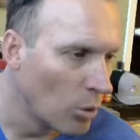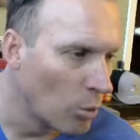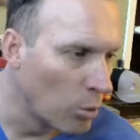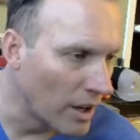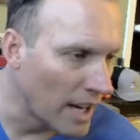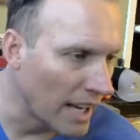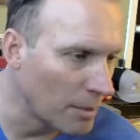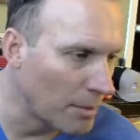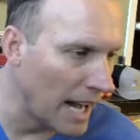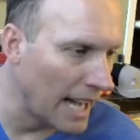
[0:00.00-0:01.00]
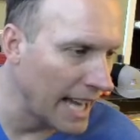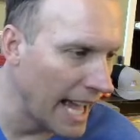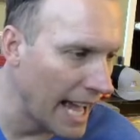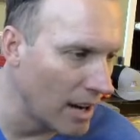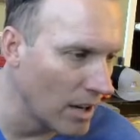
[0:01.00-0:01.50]
we're not going to buy
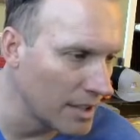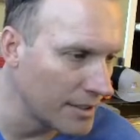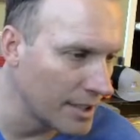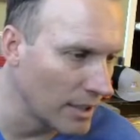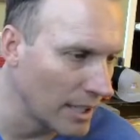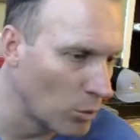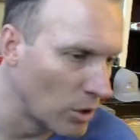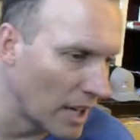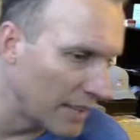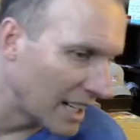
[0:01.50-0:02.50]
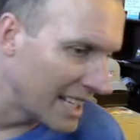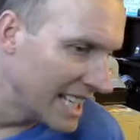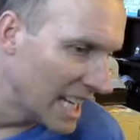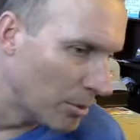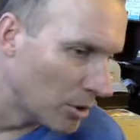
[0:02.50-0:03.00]
now until, we're not even going to
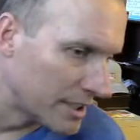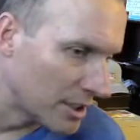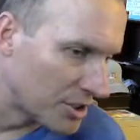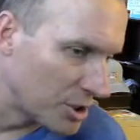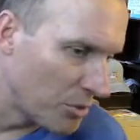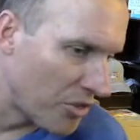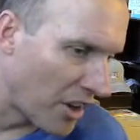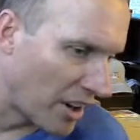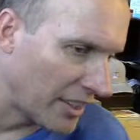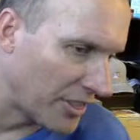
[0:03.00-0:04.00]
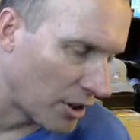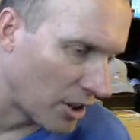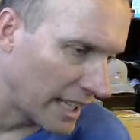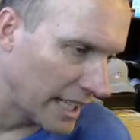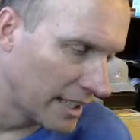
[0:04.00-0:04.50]
nibble till
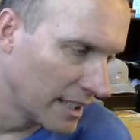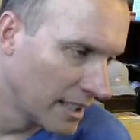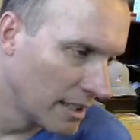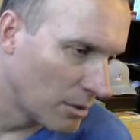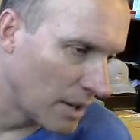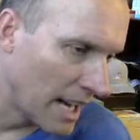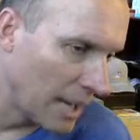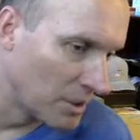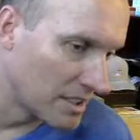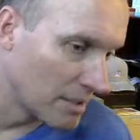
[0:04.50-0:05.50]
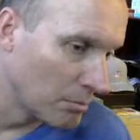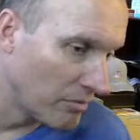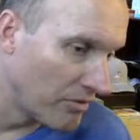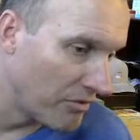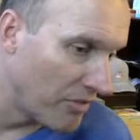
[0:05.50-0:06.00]
233, right? Which is a
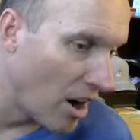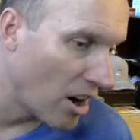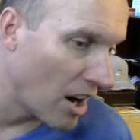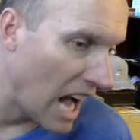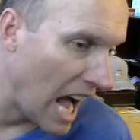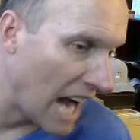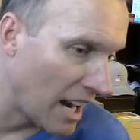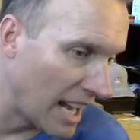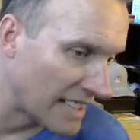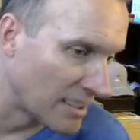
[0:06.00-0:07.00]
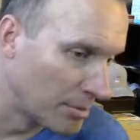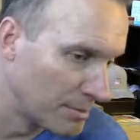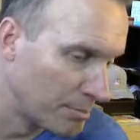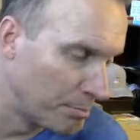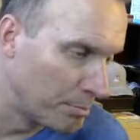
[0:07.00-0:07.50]
far higher, that's a
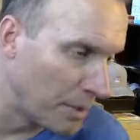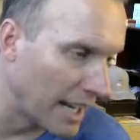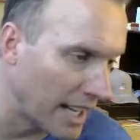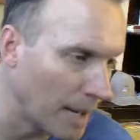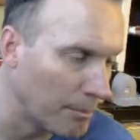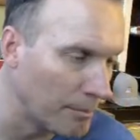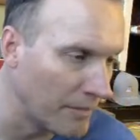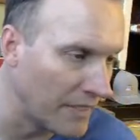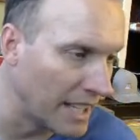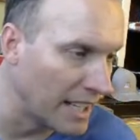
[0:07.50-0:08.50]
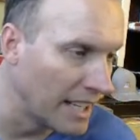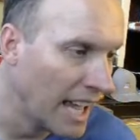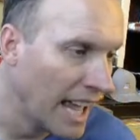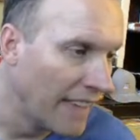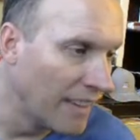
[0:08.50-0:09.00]
buck up then.
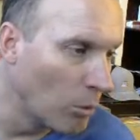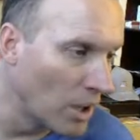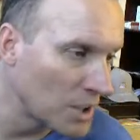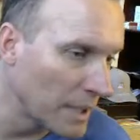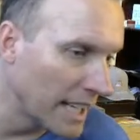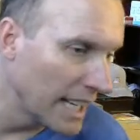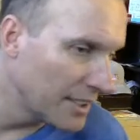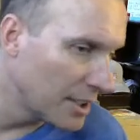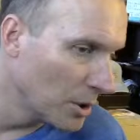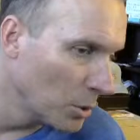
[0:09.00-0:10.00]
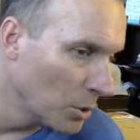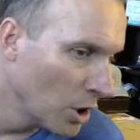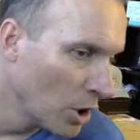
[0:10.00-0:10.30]
And then once we get to